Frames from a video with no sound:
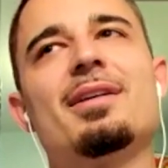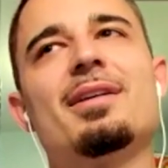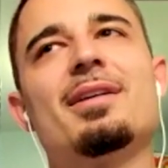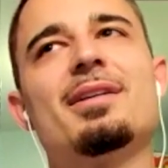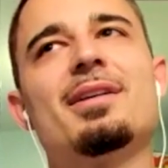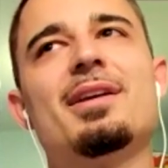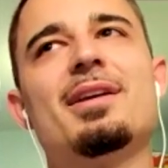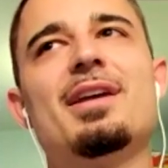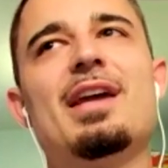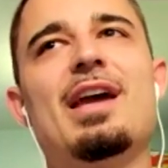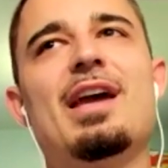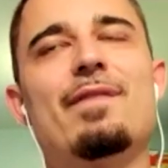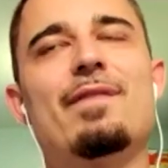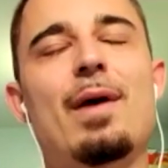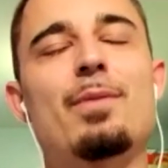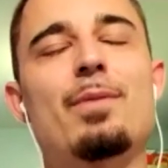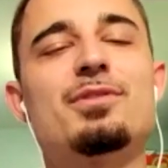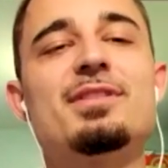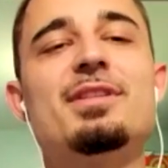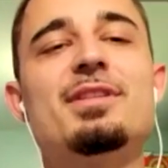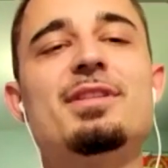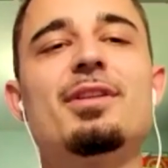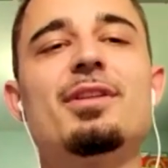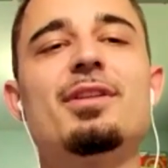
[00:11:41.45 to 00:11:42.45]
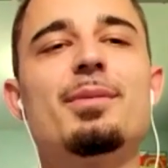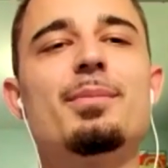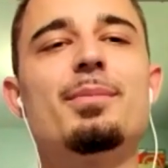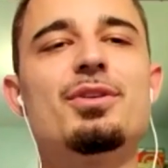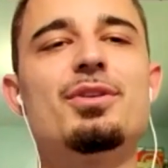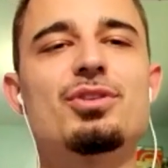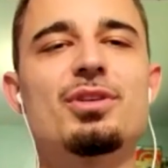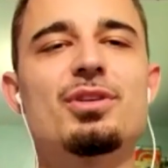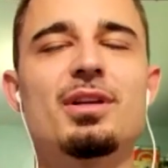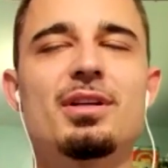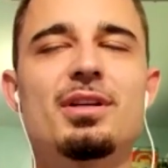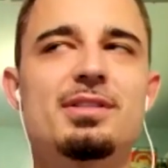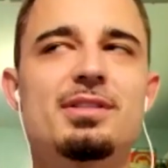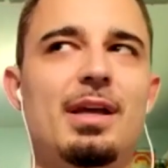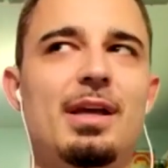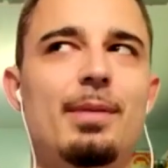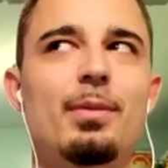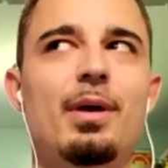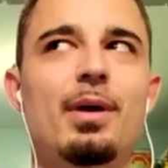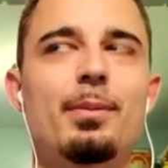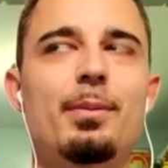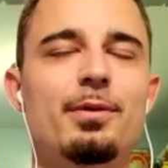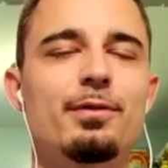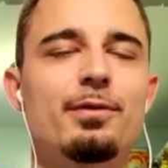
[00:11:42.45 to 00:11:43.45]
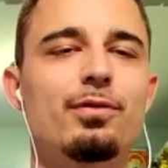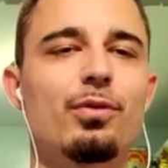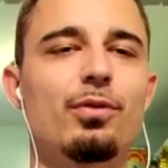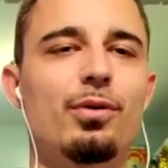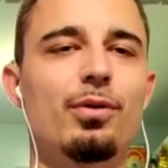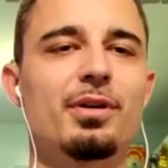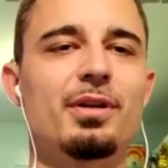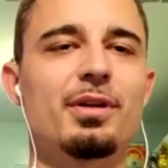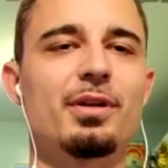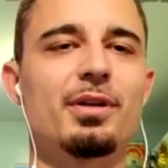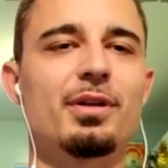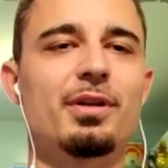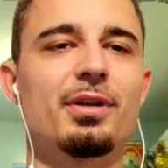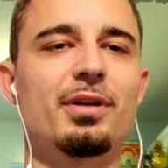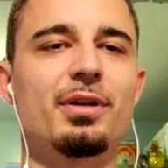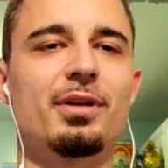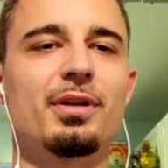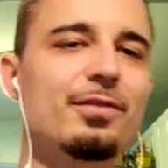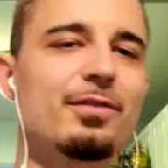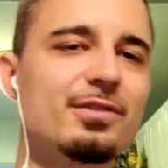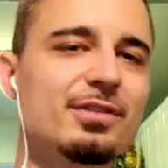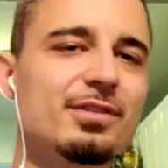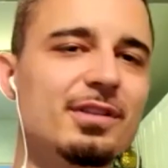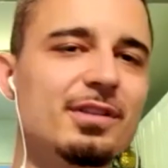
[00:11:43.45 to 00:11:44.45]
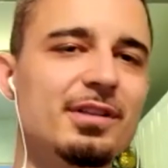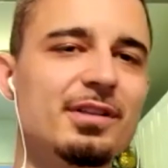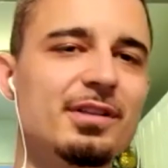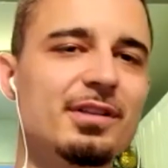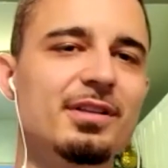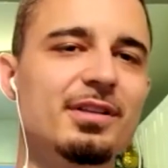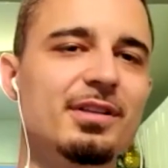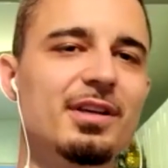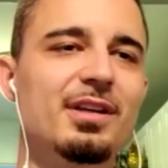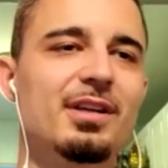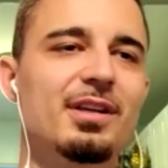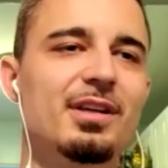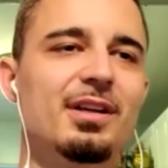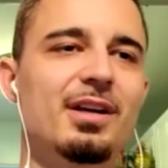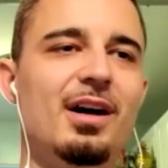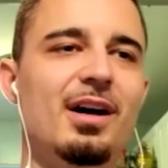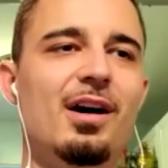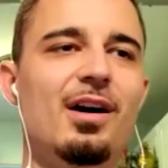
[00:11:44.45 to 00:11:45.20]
Like if I was still in Michigan, because I'm in Florida now, obviously.